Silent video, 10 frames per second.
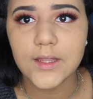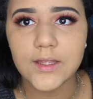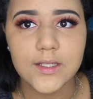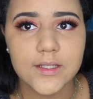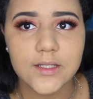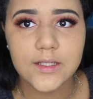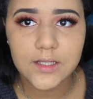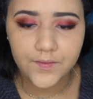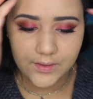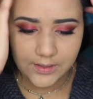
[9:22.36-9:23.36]
This is
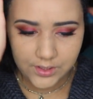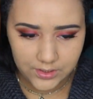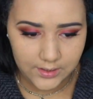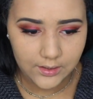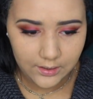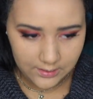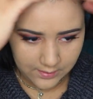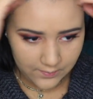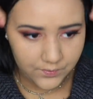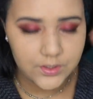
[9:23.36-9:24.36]
the foundation,
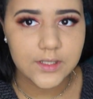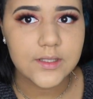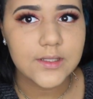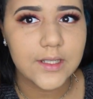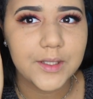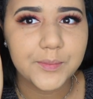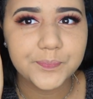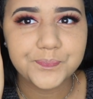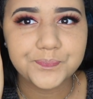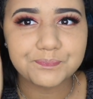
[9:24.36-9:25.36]
as you can see.
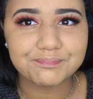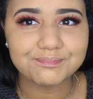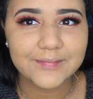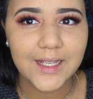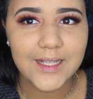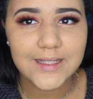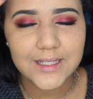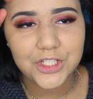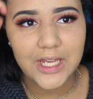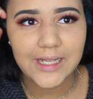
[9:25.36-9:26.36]
It's
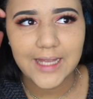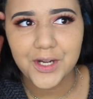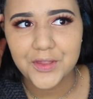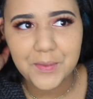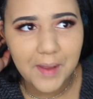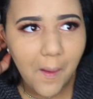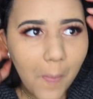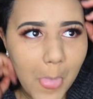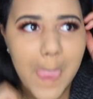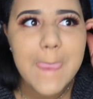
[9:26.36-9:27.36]
a shade lighter than
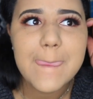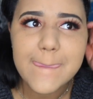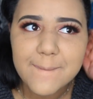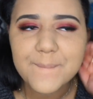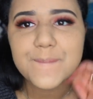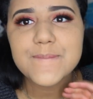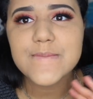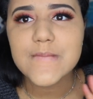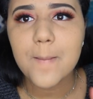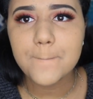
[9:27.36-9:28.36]
me.
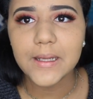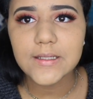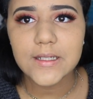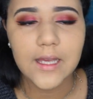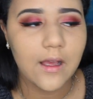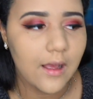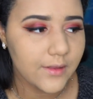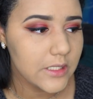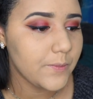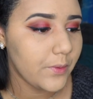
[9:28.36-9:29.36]
But
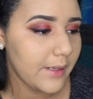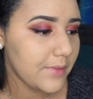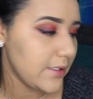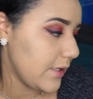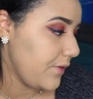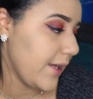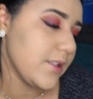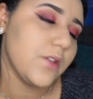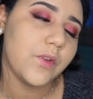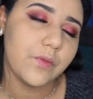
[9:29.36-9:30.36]
at this point, I'm gonna just give you
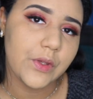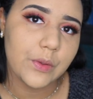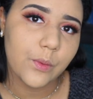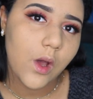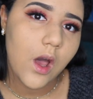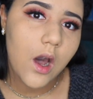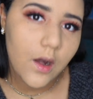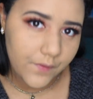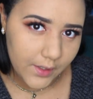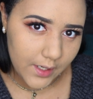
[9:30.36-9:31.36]
guys a review
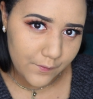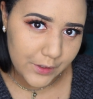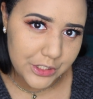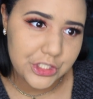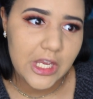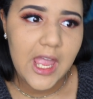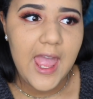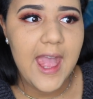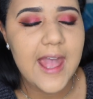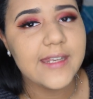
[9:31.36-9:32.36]
of the coverage
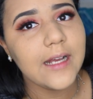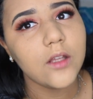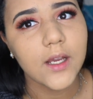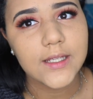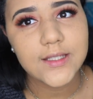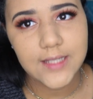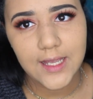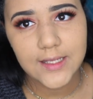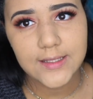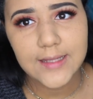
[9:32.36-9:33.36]
and how long it
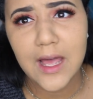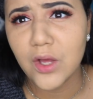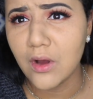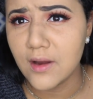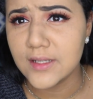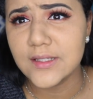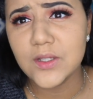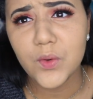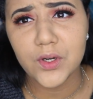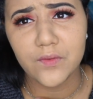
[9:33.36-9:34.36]
stays. I'll
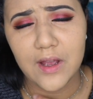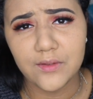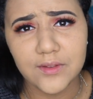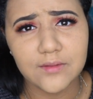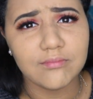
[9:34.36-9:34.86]
honestly work around.